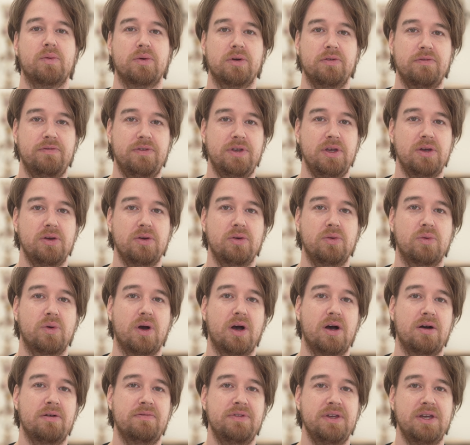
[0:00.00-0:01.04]
review
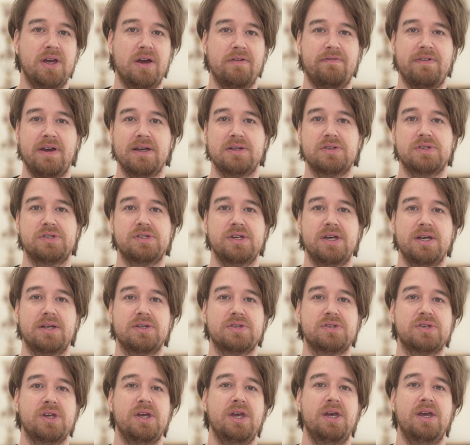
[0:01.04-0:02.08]
of the
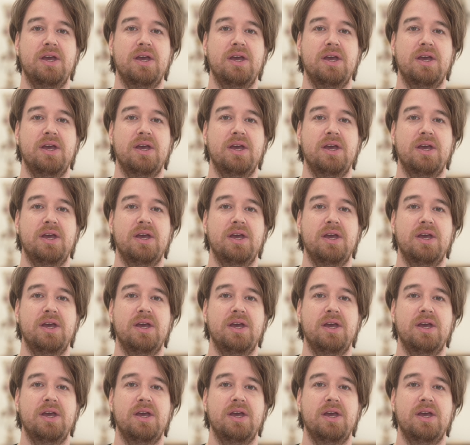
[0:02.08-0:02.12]
FX6